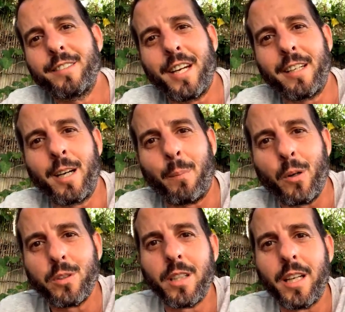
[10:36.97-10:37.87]
that a
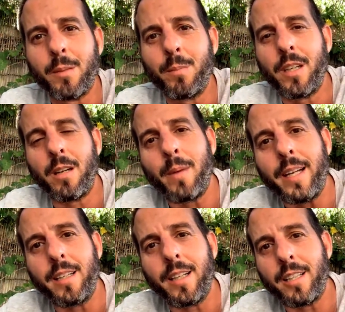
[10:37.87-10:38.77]
person like me and
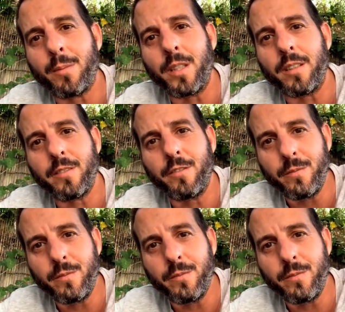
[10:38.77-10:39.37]
many like me,